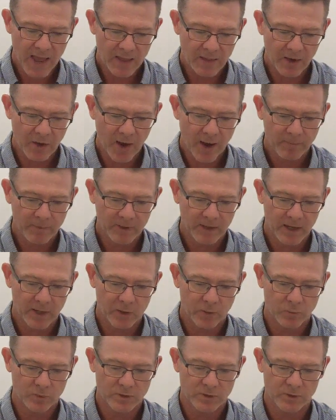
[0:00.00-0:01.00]
and their
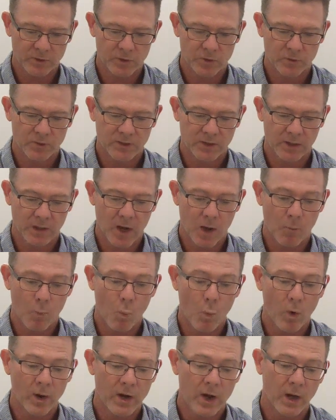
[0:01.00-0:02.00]
applicator was using
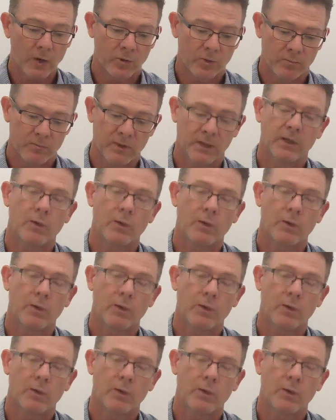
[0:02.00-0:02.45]
100